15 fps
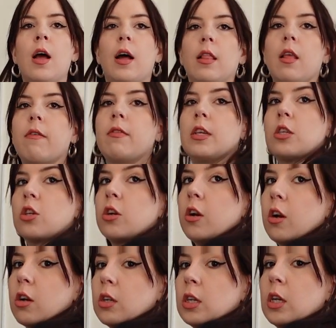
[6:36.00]
I love this
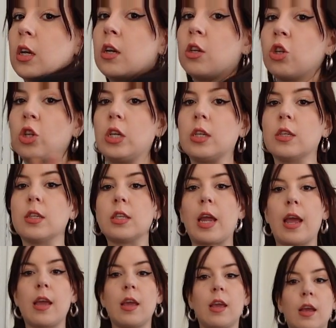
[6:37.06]
skirt. She is
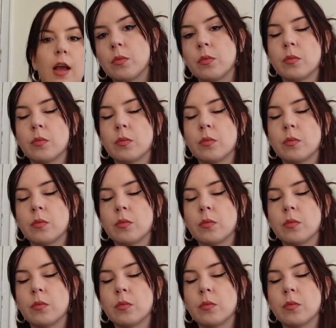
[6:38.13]
staying.